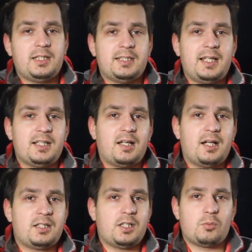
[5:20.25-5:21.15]
In
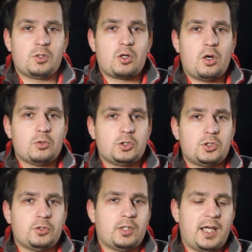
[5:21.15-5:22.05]
daylight it will go
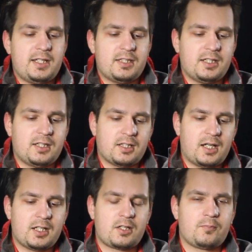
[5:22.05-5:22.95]
to anything like